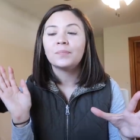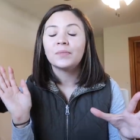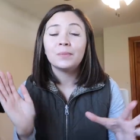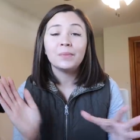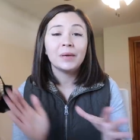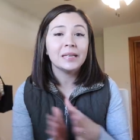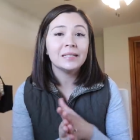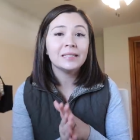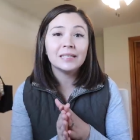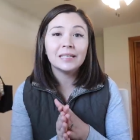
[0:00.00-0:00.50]

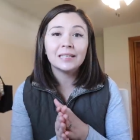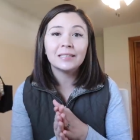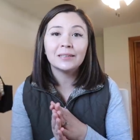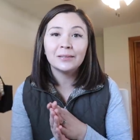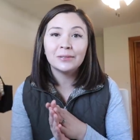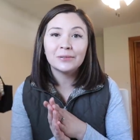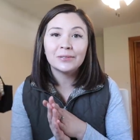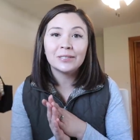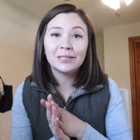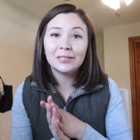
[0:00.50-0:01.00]
Macy did
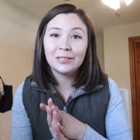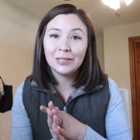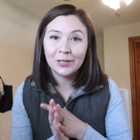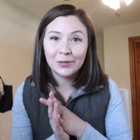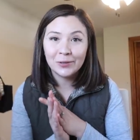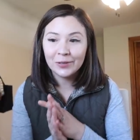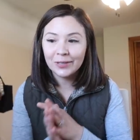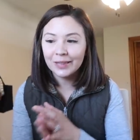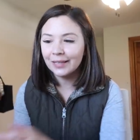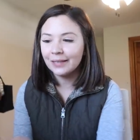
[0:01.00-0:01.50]
lose a
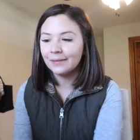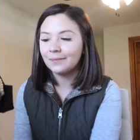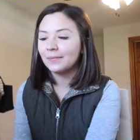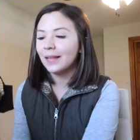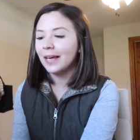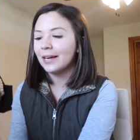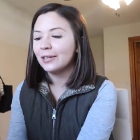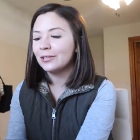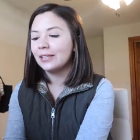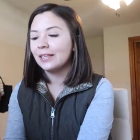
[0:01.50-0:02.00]
tooth.
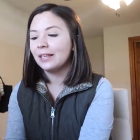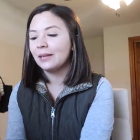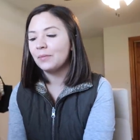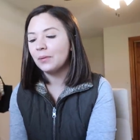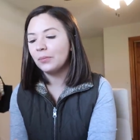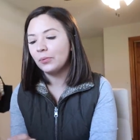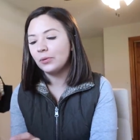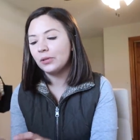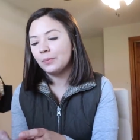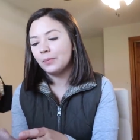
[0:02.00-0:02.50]
Actually, let me
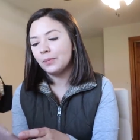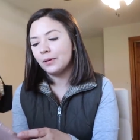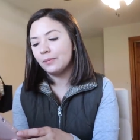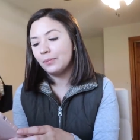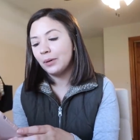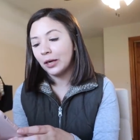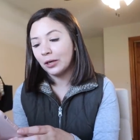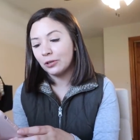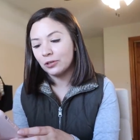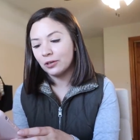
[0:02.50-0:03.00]
pull up a
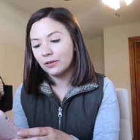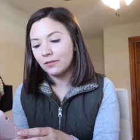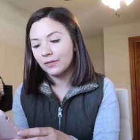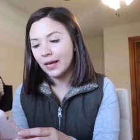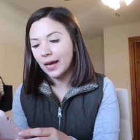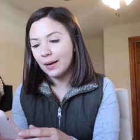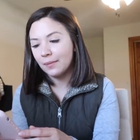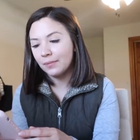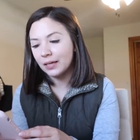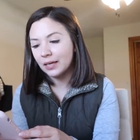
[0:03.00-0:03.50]
picture of
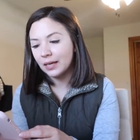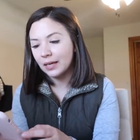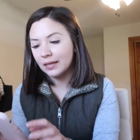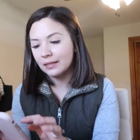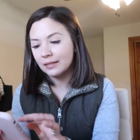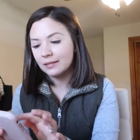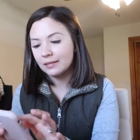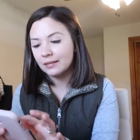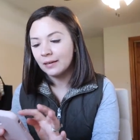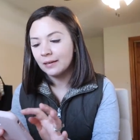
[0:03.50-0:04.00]
that
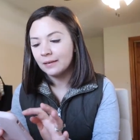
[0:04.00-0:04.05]
because